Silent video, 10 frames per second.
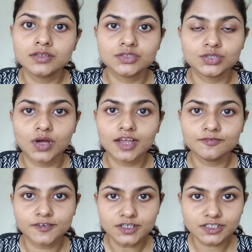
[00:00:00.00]
So
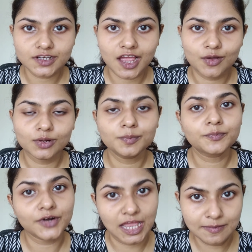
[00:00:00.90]
at first I will
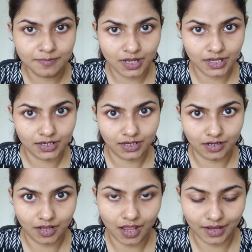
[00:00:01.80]
prime my
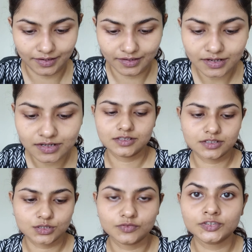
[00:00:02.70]
eyelid.
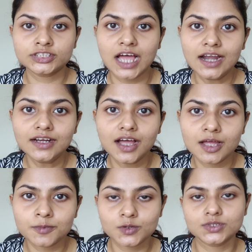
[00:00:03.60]
So for that
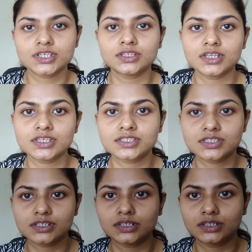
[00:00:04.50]
I am using
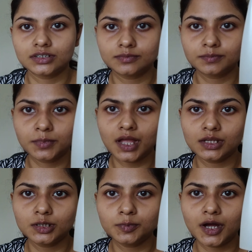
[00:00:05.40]
this
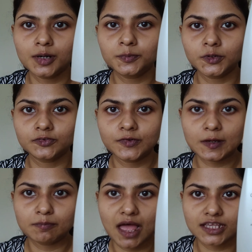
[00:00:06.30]
Color Bar
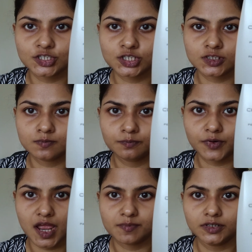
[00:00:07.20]
Perfect Match
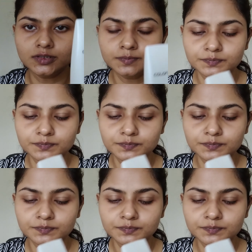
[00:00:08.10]
primer.